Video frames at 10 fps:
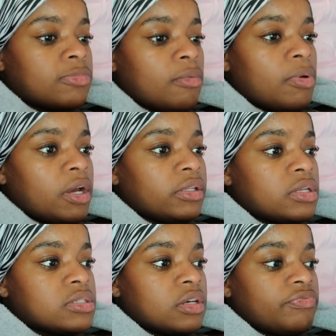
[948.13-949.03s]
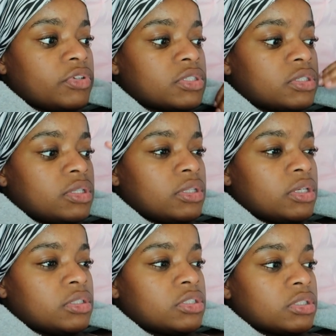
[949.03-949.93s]
my body is not
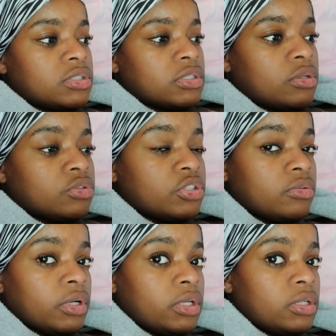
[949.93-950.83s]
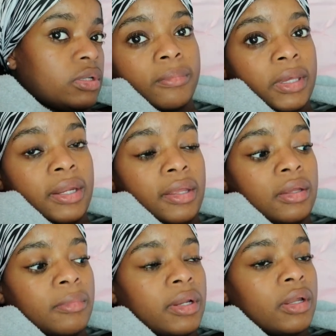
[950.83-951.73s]
physically adjusted or trained for my 8
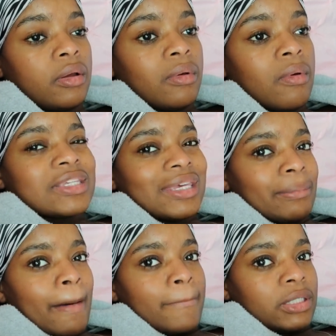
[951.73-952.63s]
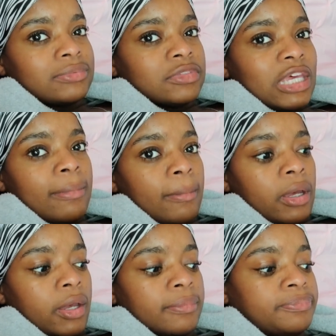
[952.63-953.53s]
a.m. right now. It's kicking my butt, it's kicking my
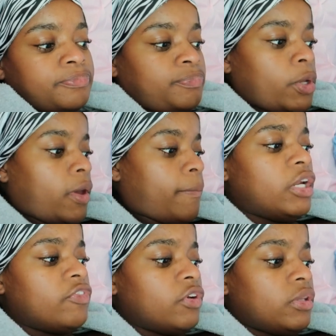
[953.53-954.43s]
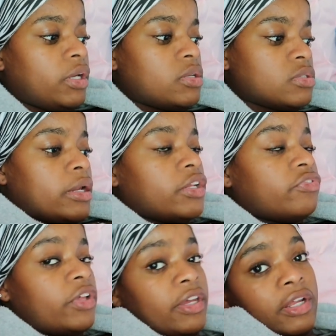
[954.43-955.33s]
behind. Okay, I'm not even gonna lie, I didn't
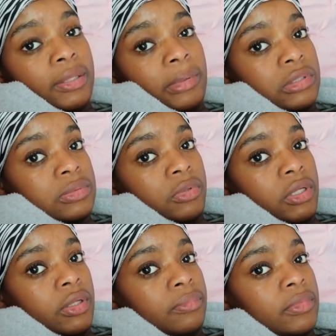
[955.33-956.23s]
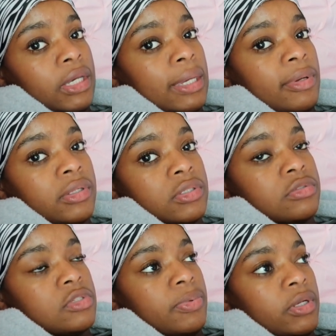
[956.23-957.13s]
feel like getting out the bed this morning. I kept hitting the
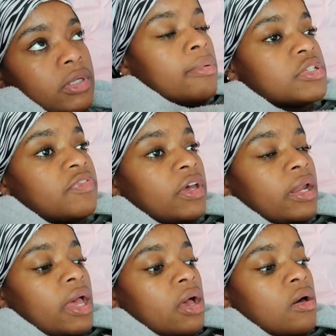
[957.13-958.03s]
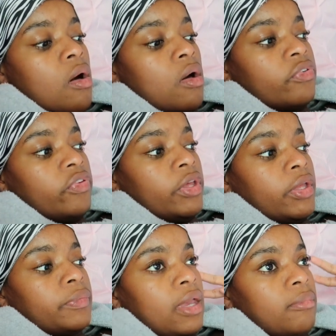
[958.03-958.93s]
snooze button. I was fine, had
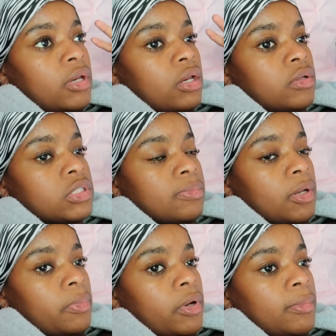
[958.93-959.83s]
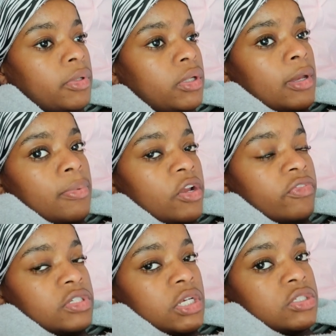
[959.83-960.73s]
coffee, came back to my apartment, made
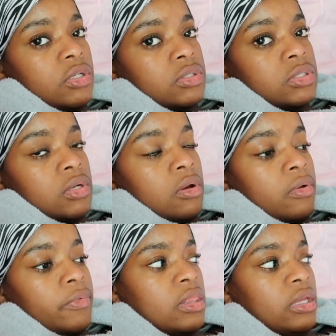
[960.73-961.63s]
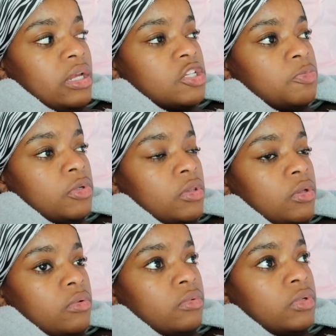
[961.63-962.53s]
breakfast as y'all saw, and then I just put a
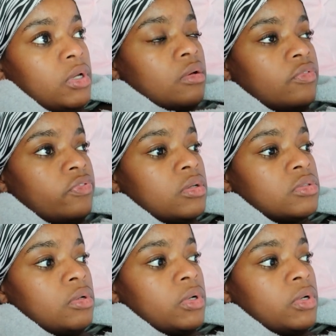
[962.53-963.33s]
load of clothes in the